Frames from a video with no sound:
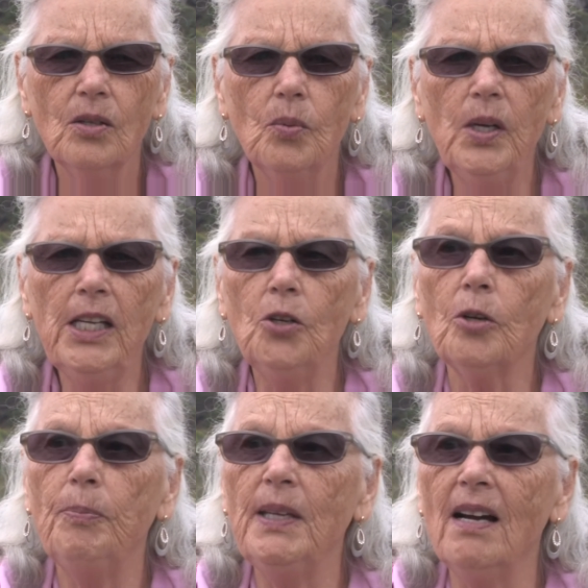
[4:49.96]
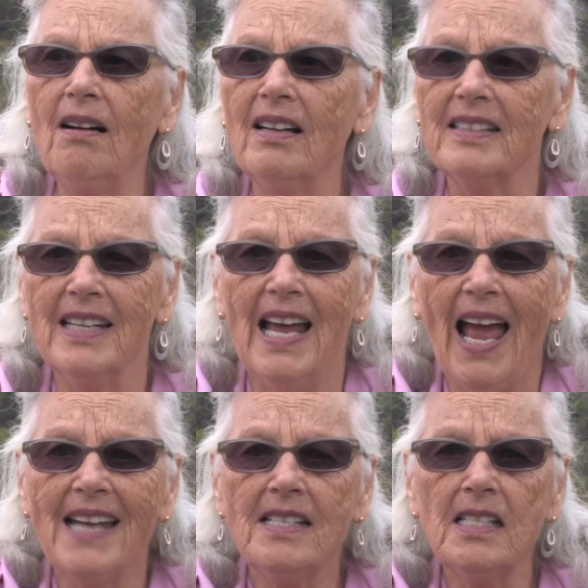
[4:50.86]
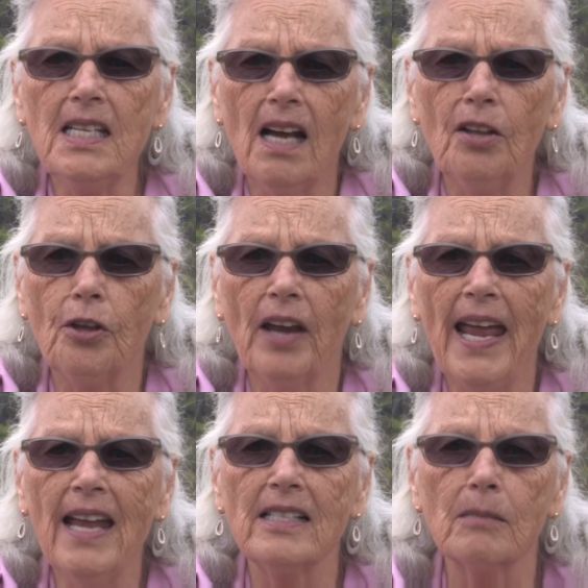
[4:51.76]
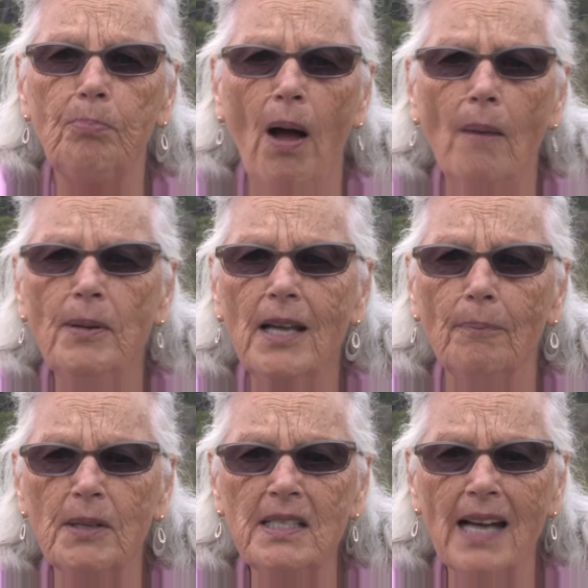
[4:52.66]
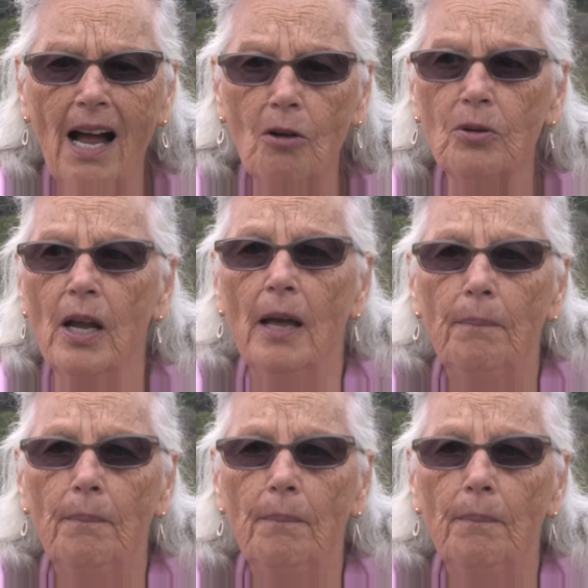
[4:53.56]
We look beyond and see other heads bobbing up and down,